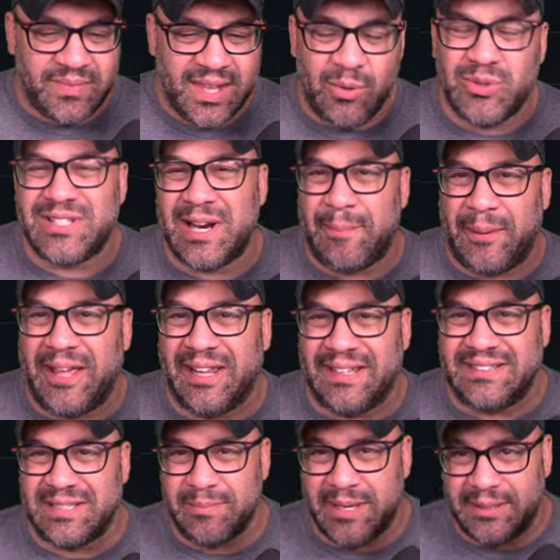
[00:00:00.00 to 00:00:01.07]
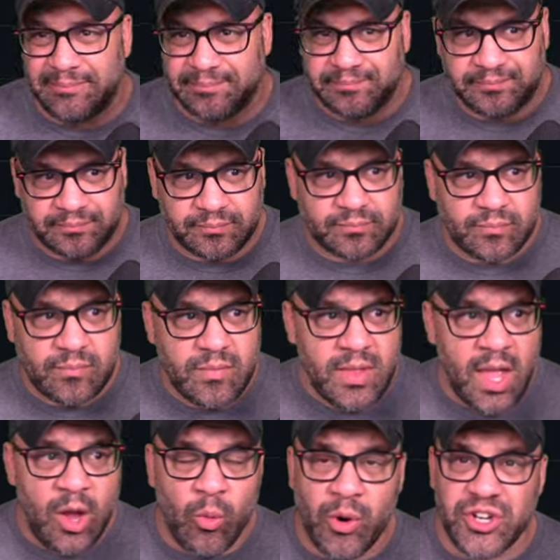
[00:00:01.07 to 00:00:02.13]
it wasn't appealing to me.
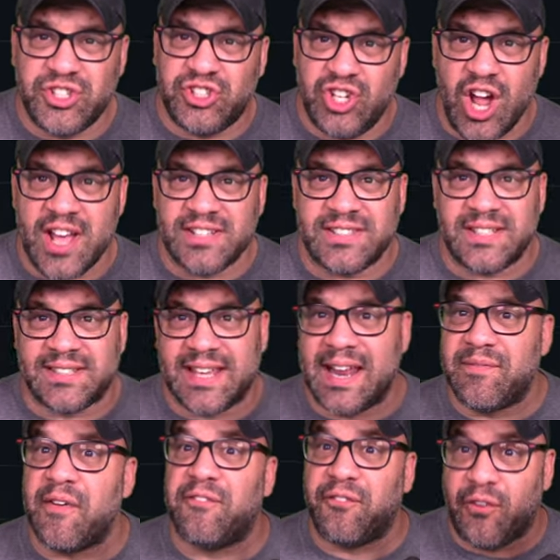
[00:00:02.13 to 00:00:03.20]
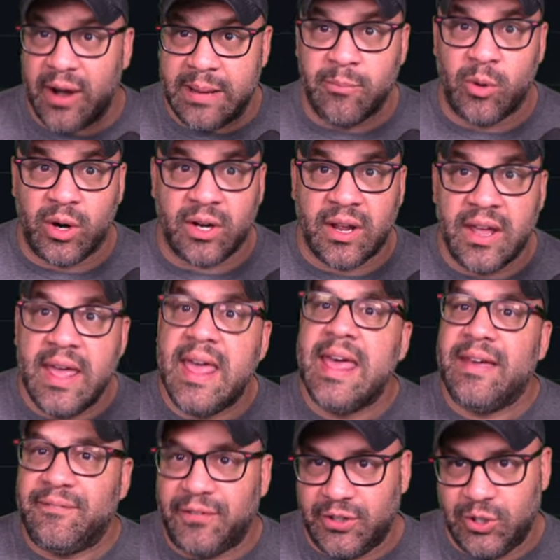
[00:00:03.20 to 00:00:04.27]
Whereas Just is kind of a framework
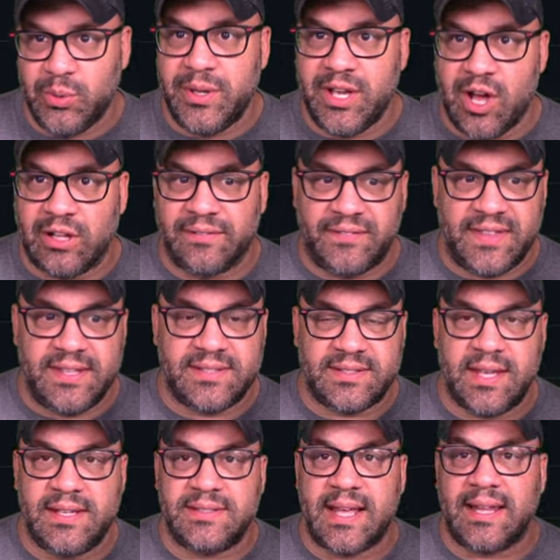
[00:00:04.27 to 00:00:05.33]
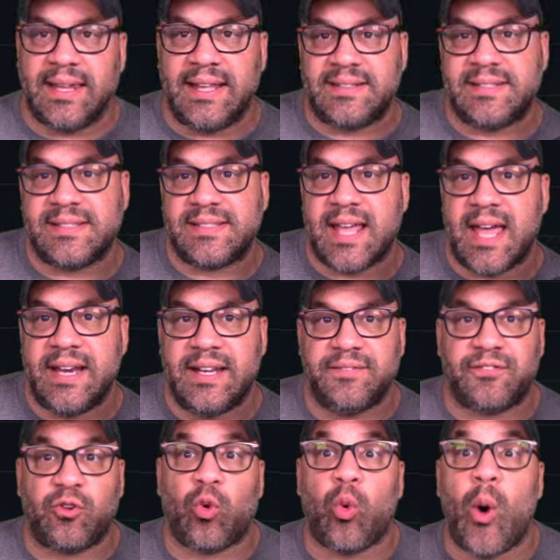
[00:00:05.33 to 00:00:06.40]
for doing all of these things that lets us kind
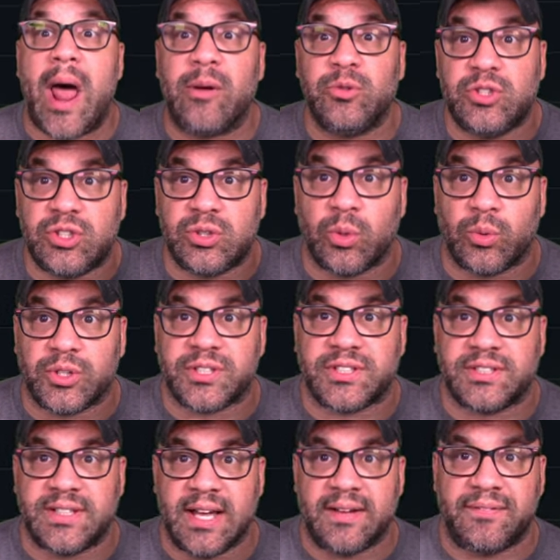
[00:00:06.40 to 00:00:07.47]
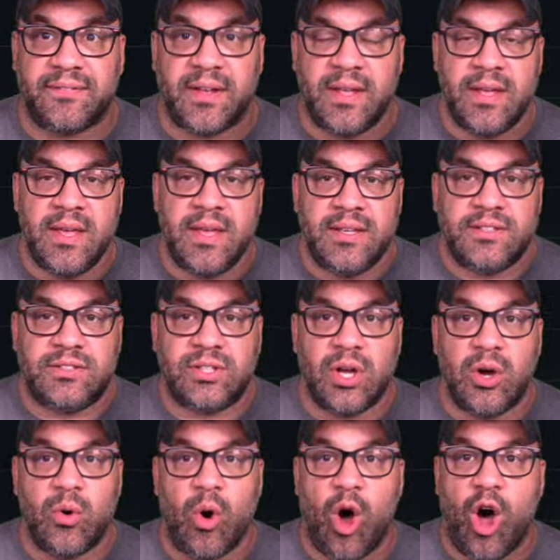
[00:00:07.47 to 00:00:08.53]
of crowdsource stuff.
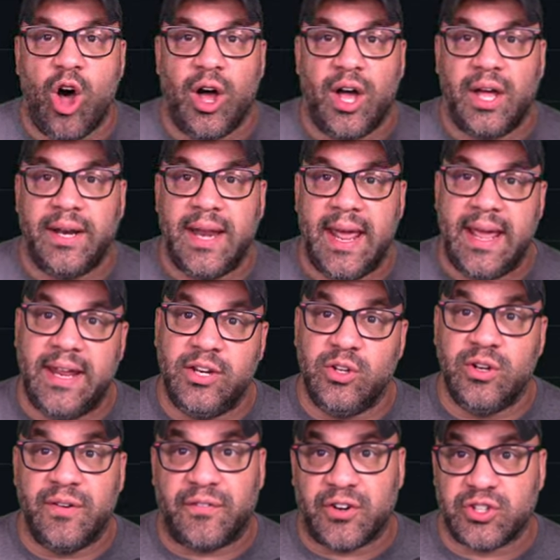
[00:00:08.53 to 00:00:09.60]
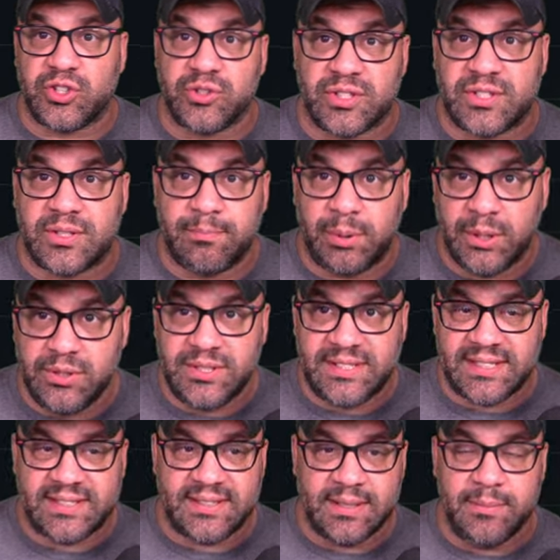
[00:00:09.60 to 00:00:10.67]
So on a Universal Blue
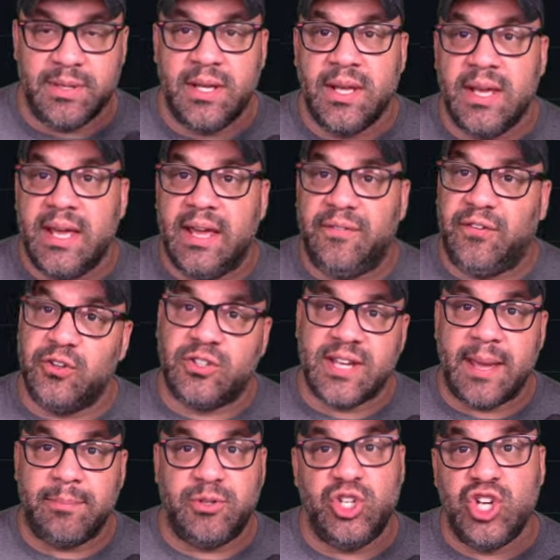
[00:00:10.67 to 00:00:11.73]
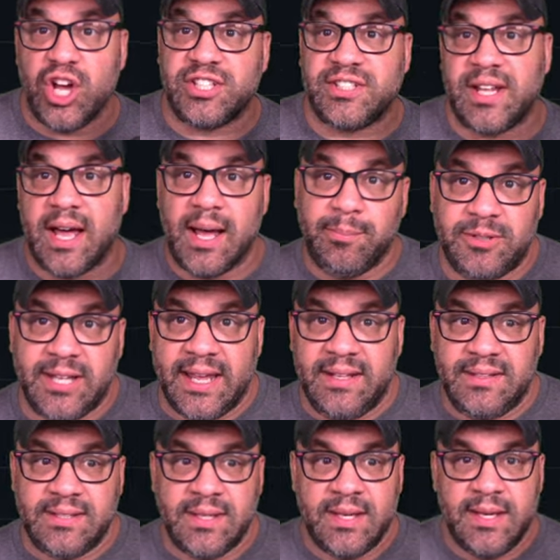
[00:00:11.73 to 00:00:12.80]
system, if you type just
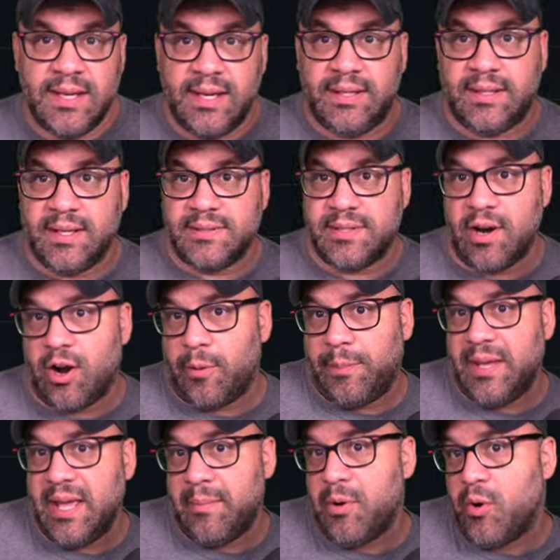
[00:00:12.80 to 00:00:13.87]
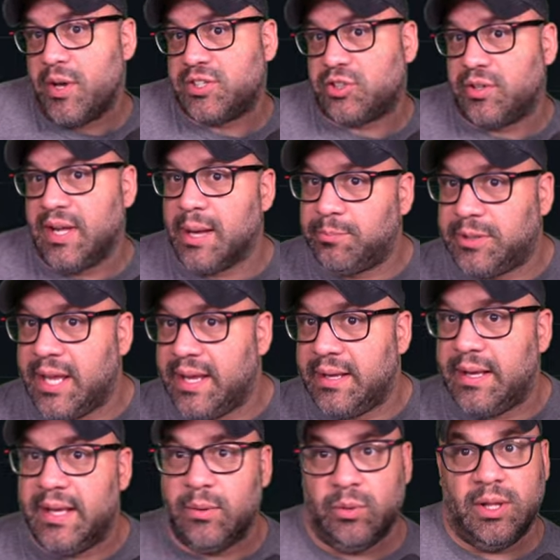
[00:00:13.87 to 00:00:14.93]
update, it does an RPM OS tree update.
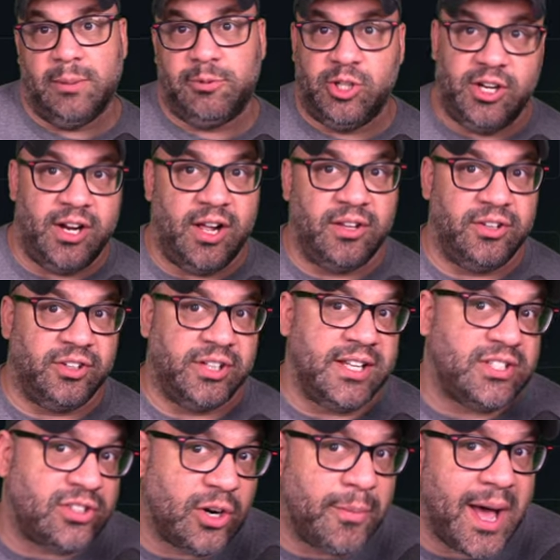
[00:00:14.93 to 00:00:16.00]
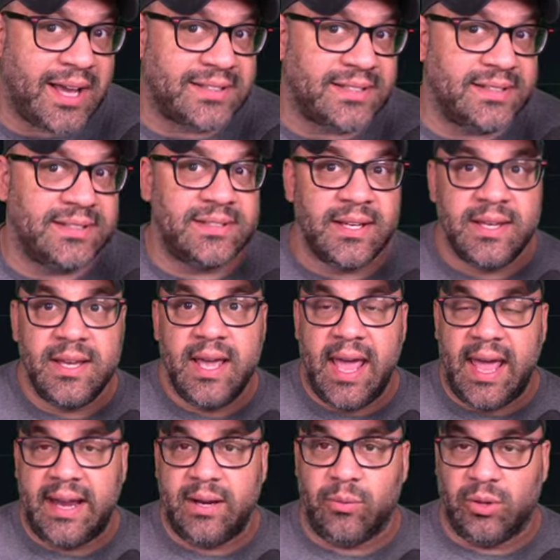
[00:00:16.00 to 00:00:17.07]
It will update all your distro boxes,
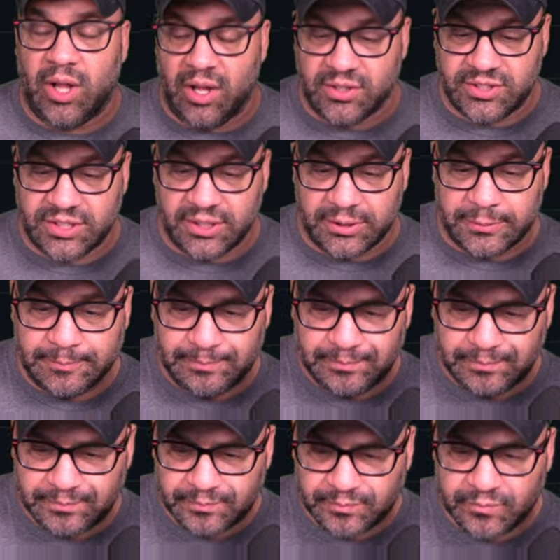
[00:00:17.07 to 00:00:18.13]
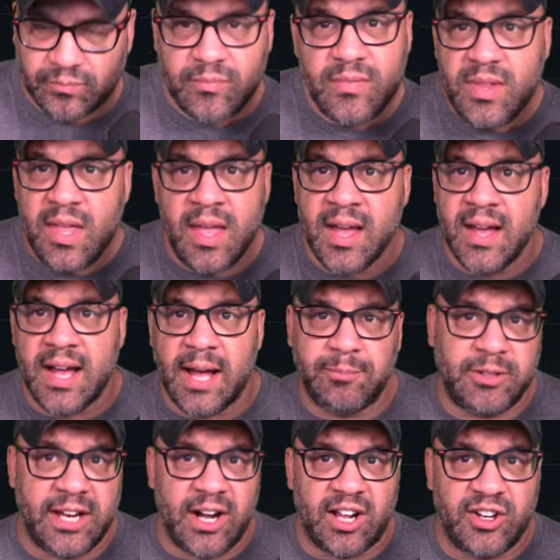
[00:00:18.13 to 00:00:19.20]
and it will also uh,
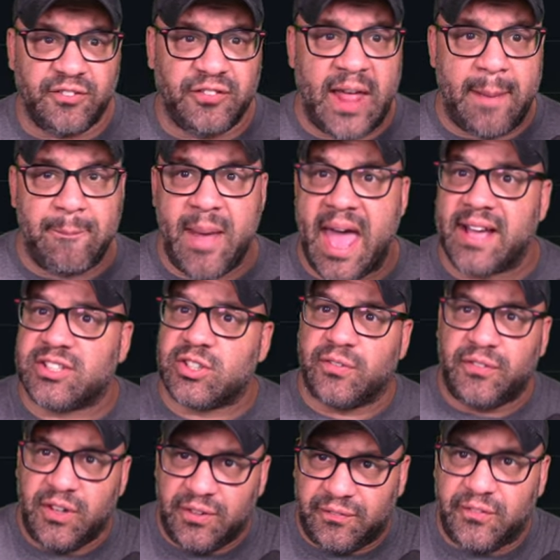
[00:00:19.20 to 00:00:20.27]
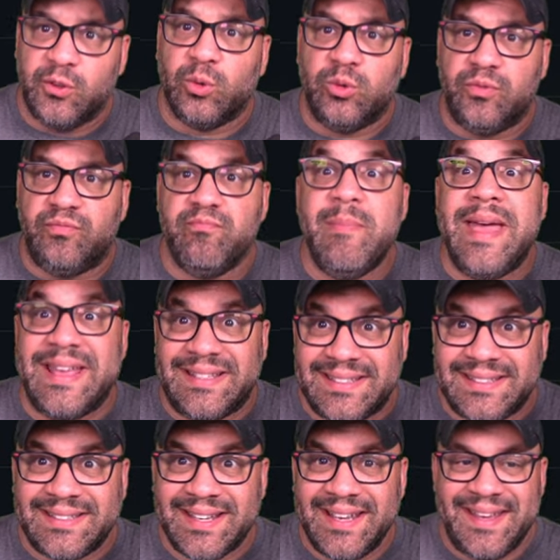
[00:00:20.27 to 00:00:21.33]
update all your Flatpaks. So if, if you
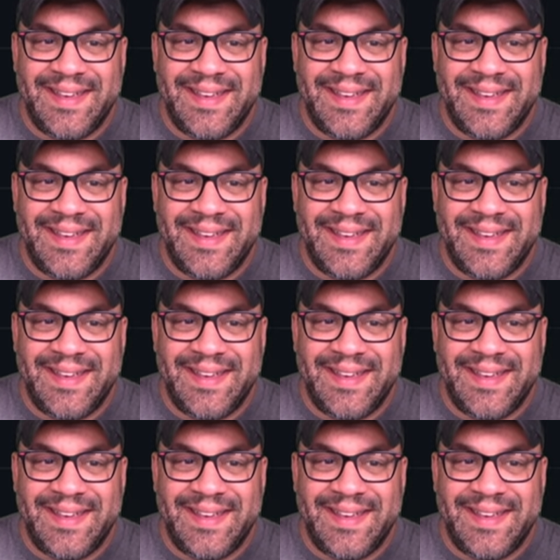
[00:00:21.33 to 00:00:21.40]
miss